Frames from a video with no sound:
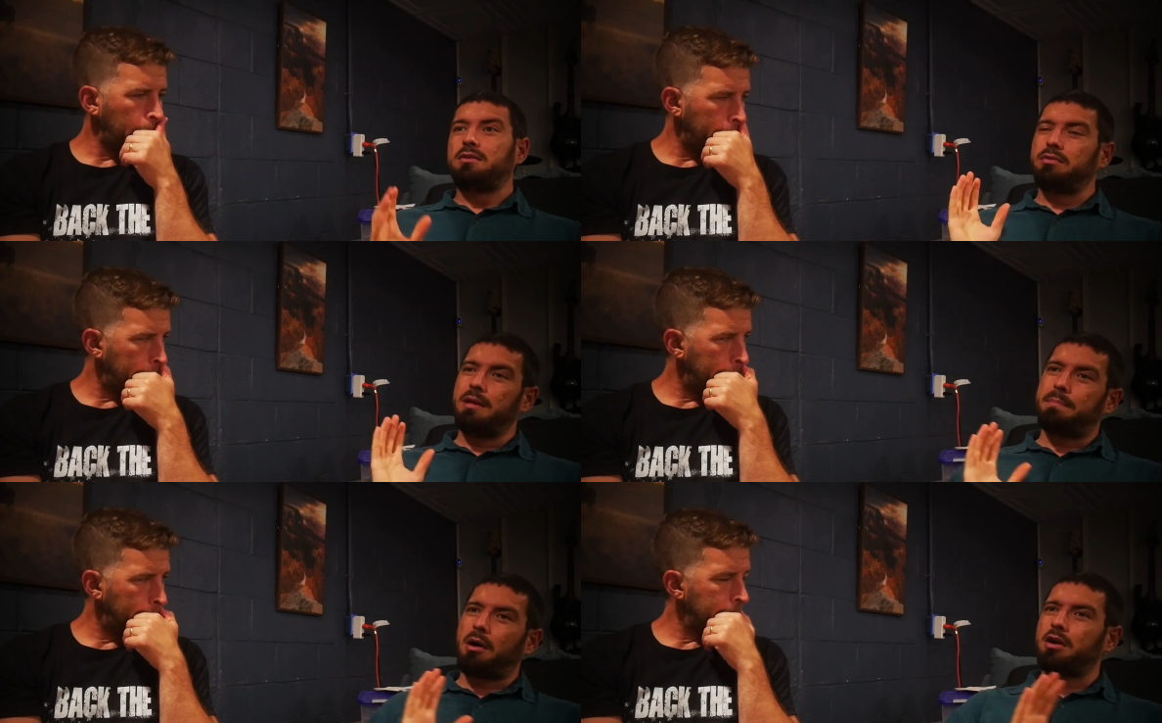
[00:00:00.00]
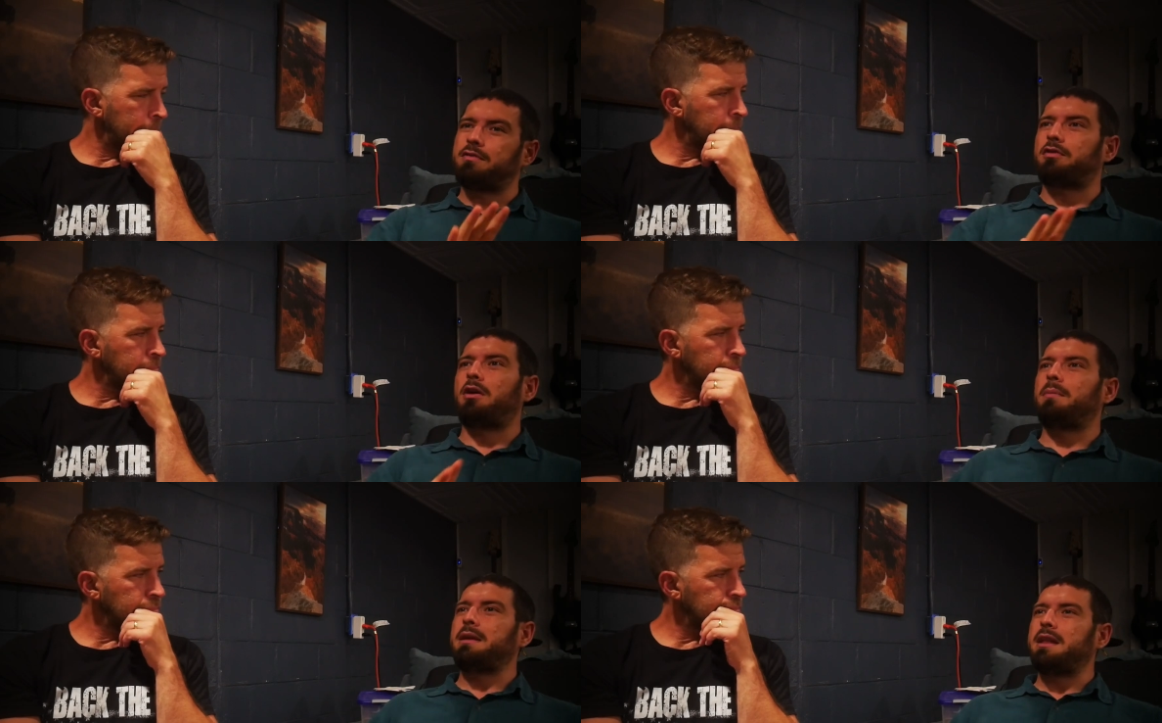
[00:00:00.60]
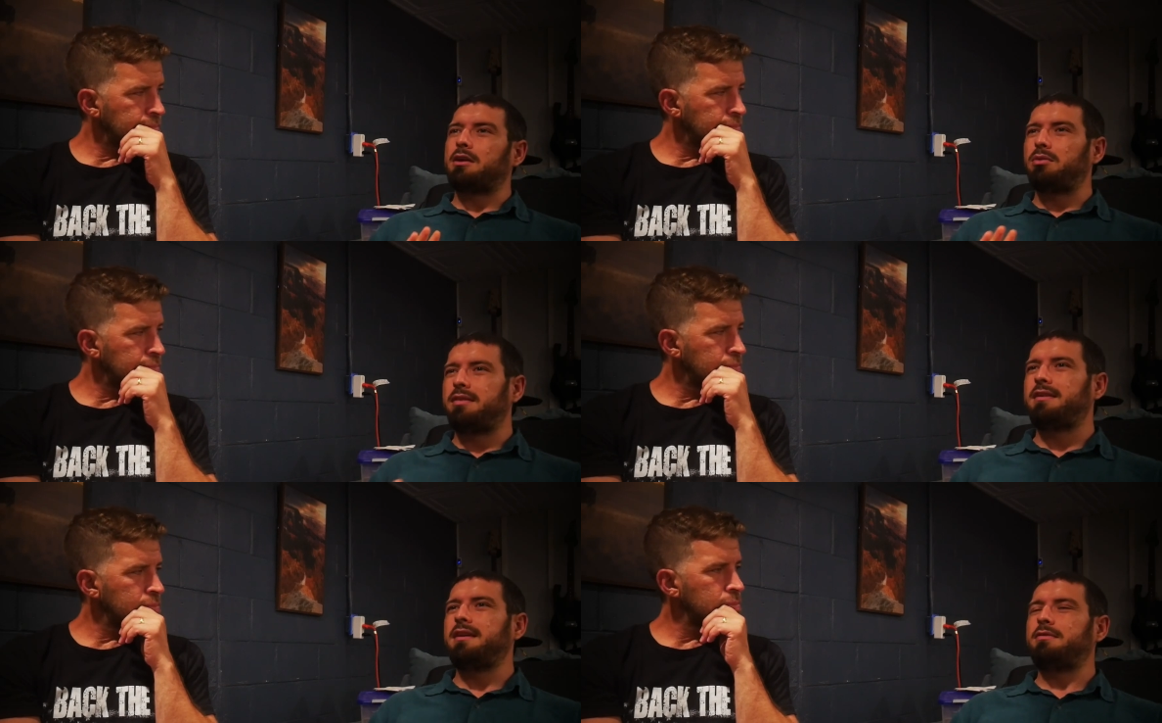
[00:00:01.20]
Speaker 1: to depart from
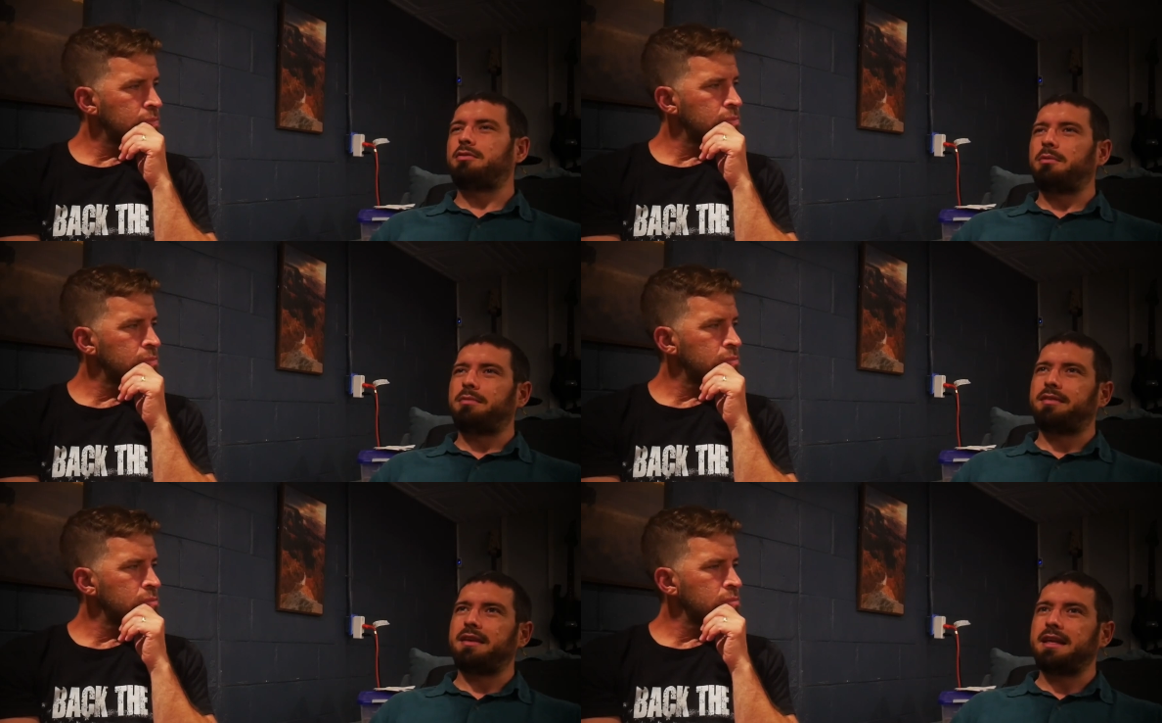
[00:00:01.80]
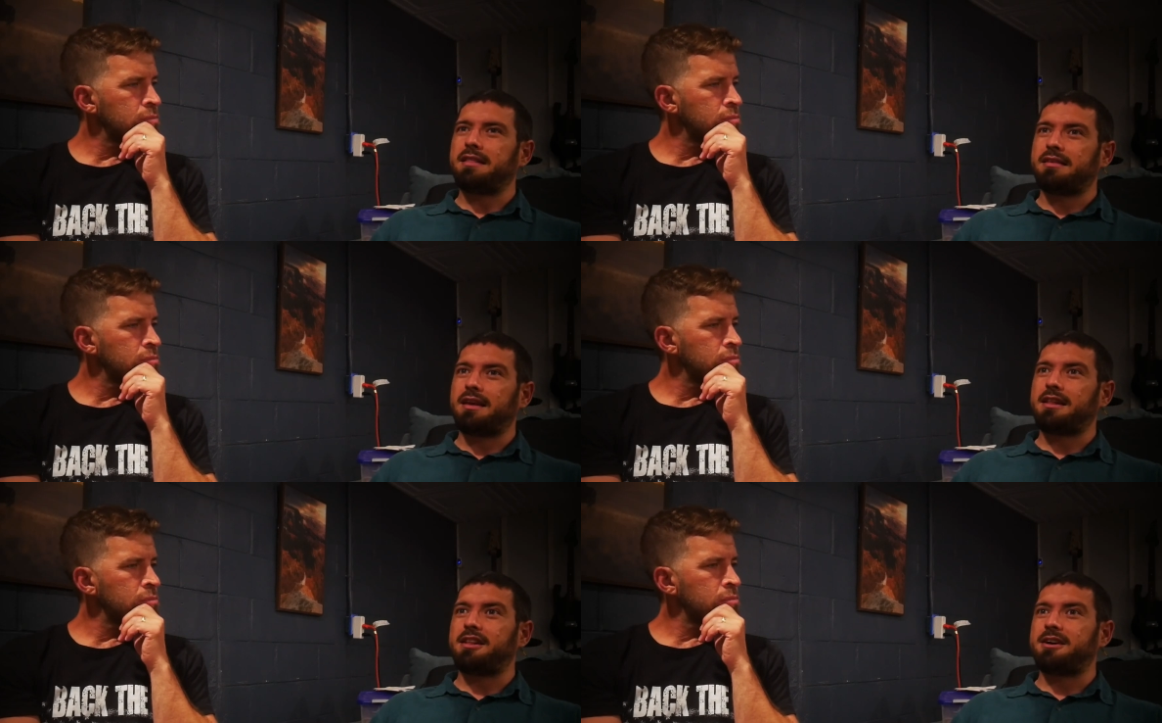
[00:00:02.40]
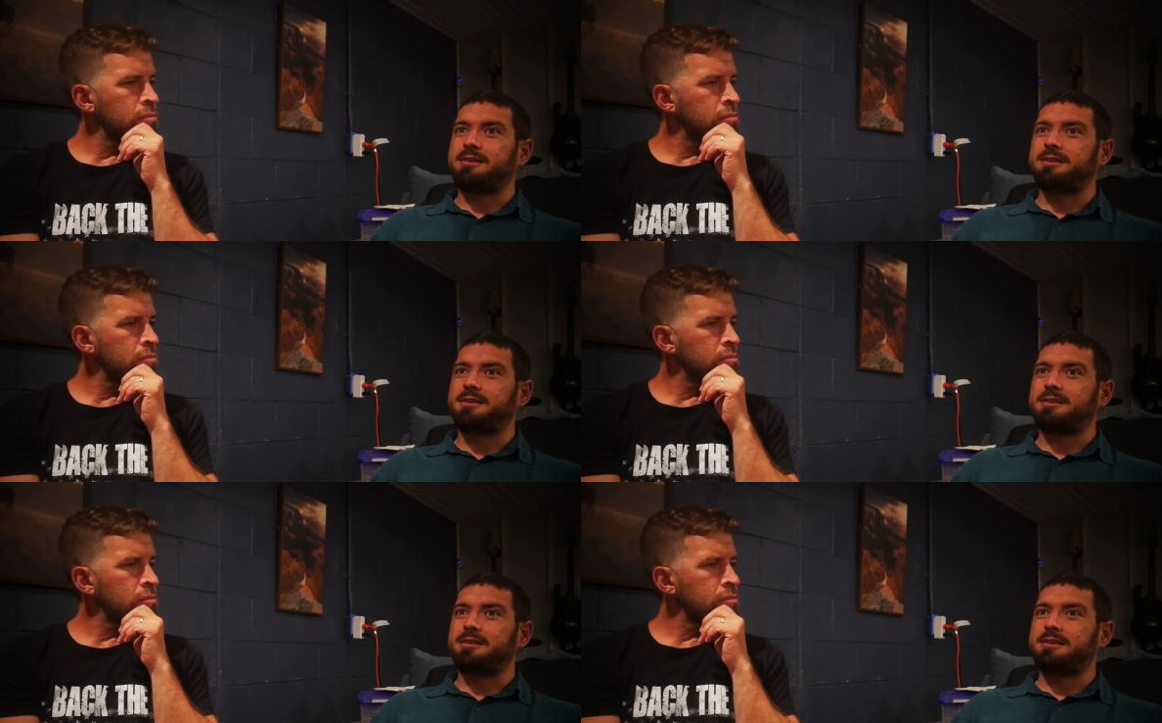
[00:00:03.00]
iniquity, from sins. And